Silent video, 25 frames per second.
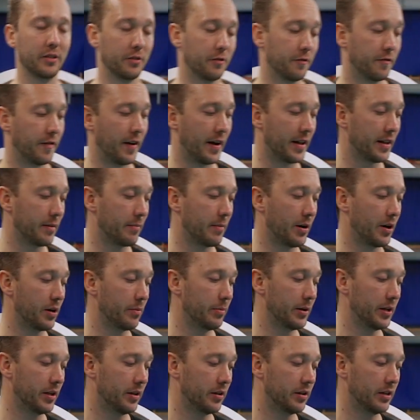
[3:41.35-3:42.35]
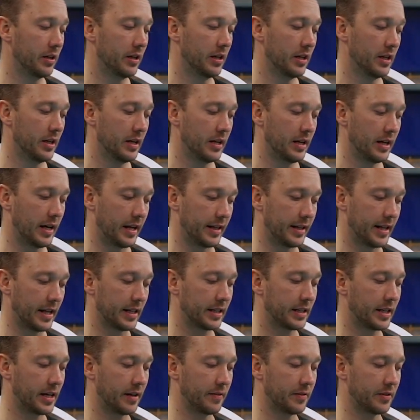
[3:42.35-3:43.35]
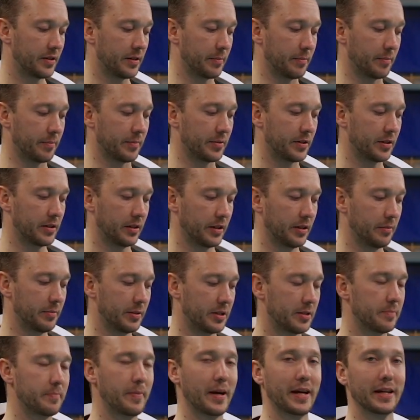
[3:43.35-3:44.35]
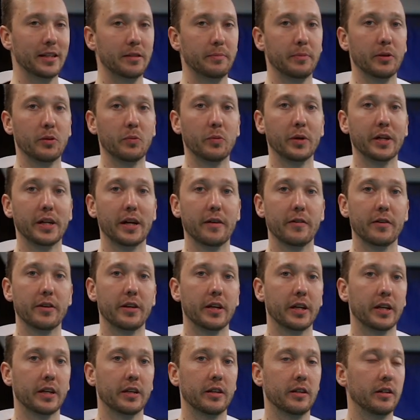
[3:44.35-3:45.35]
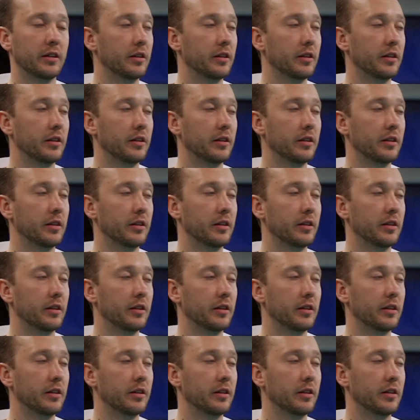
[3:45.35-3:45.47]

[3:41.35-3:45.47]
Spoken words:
You fan them out a bit, and that gives them a little bit space between everything.